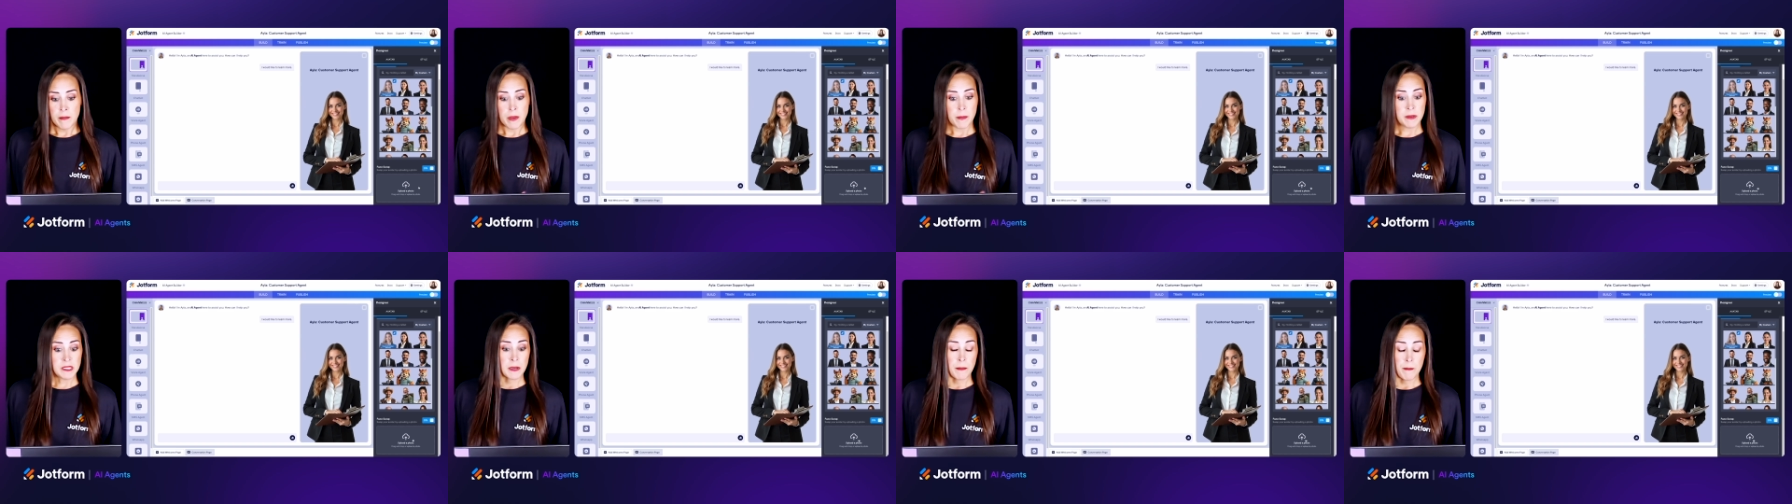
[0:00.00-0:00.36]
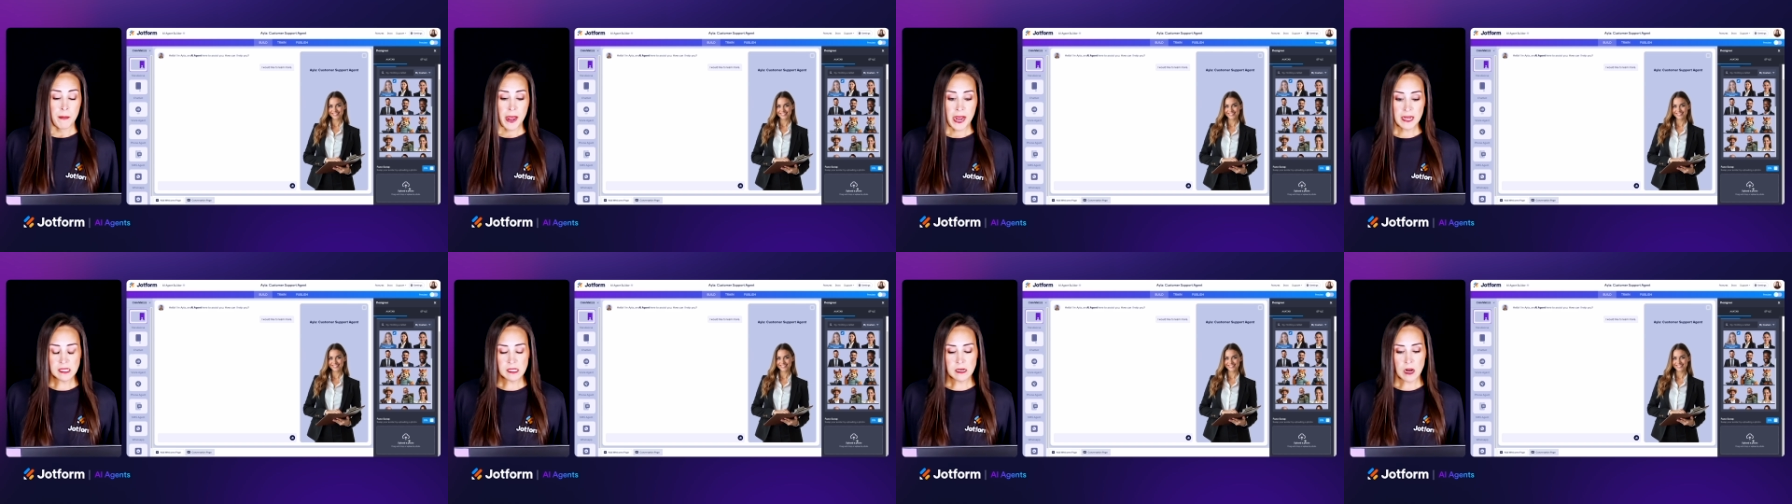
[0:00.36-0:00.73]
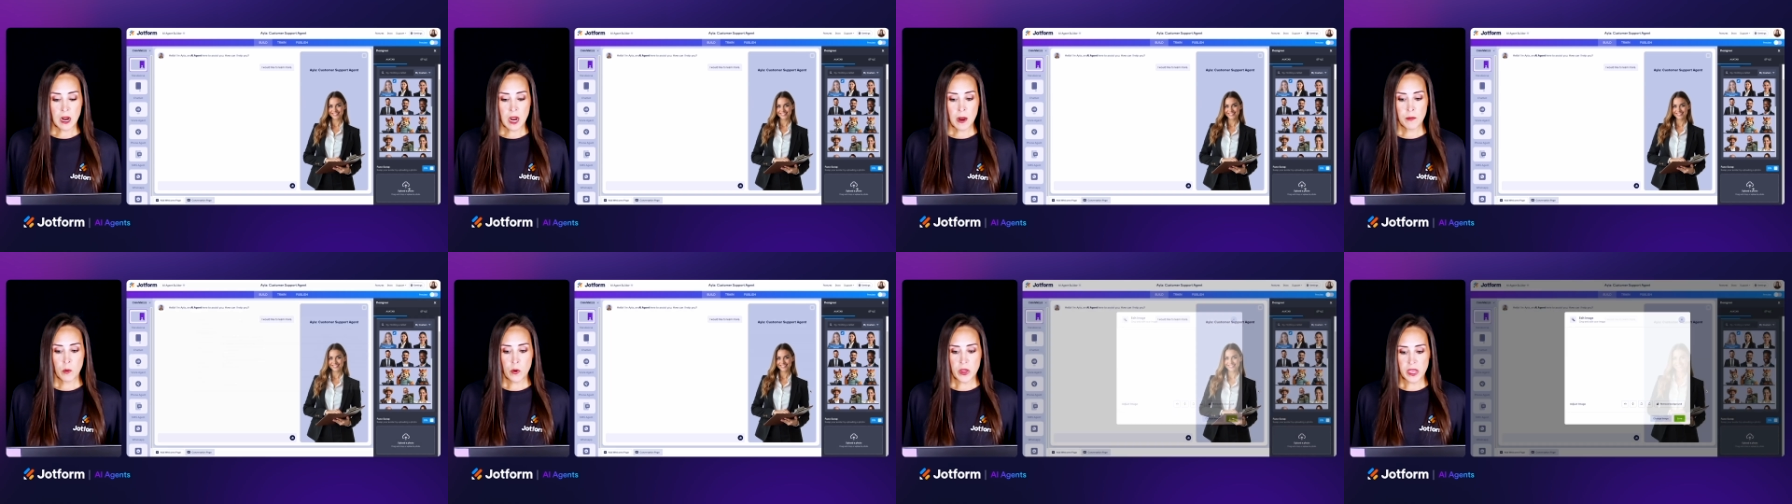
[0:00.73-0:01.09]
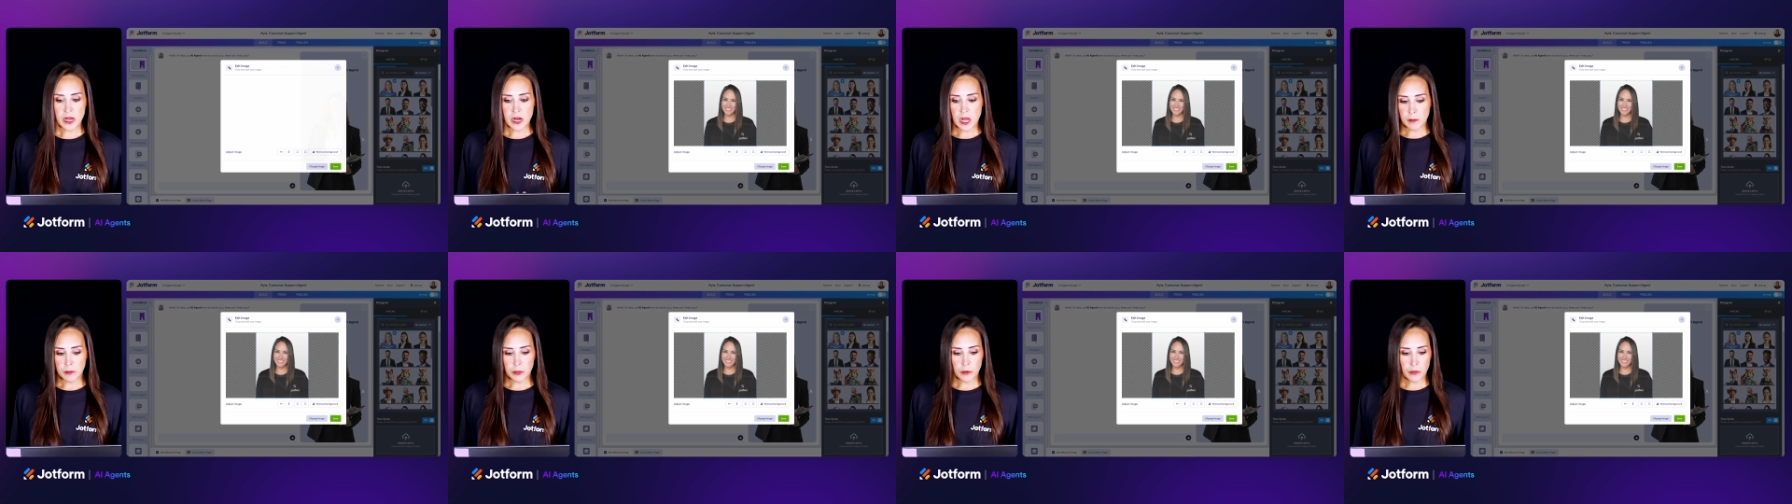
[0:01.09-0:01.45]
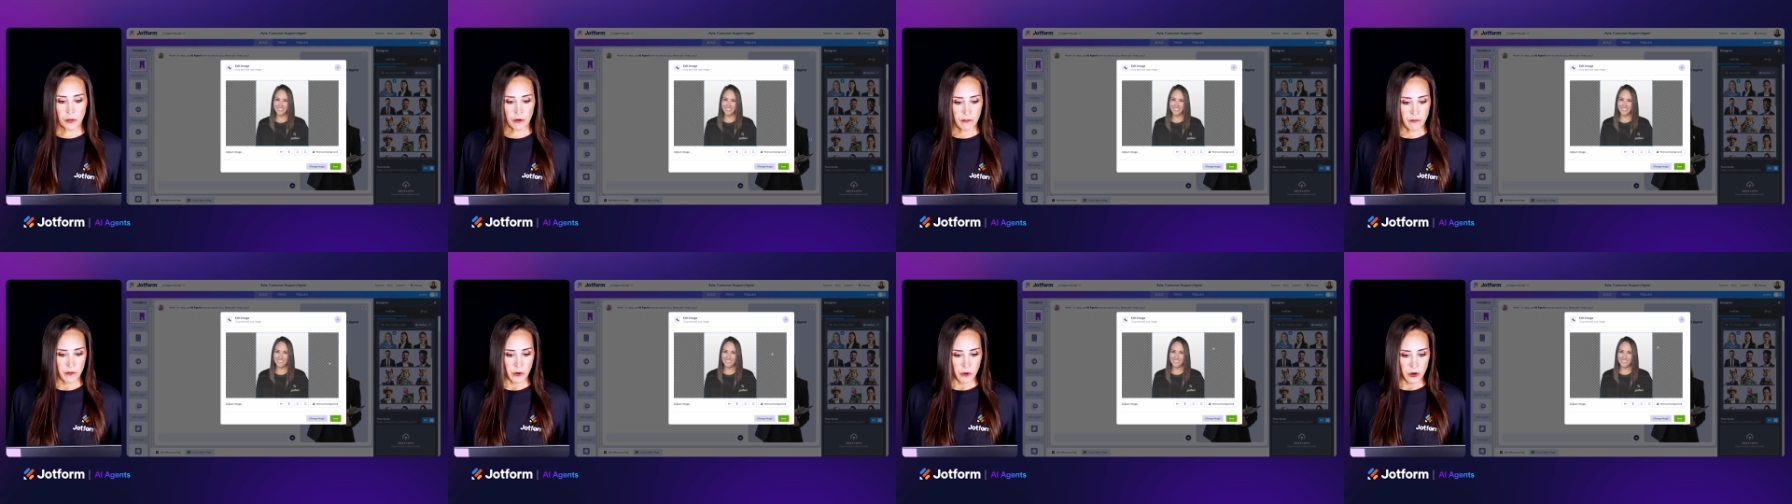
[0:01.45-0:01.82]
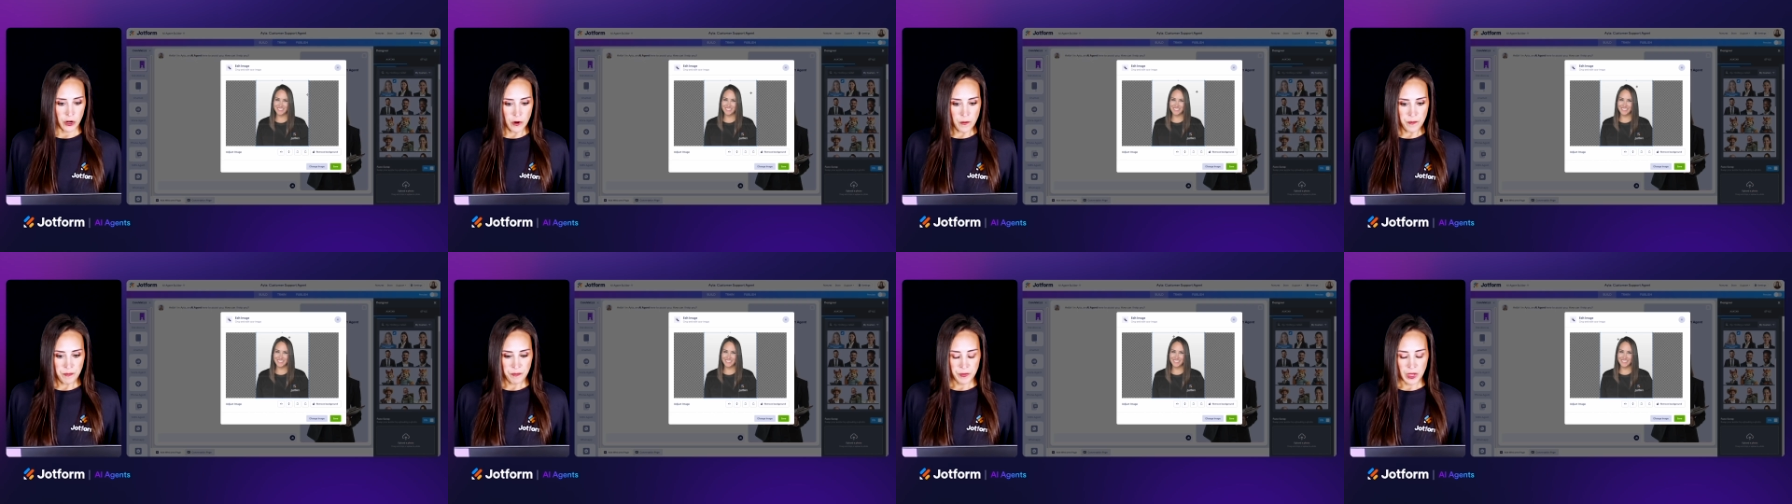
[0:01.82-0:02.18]
maybe it's a mascot, but we can upload their
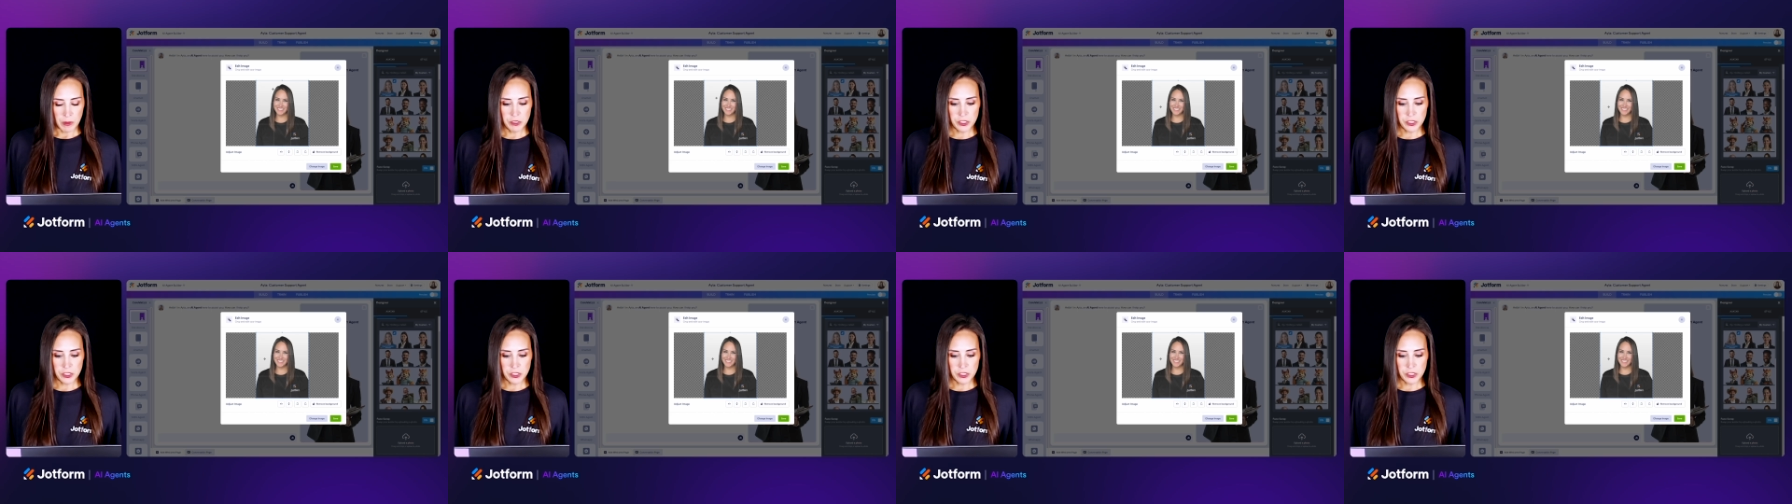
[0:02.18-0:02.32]
photo.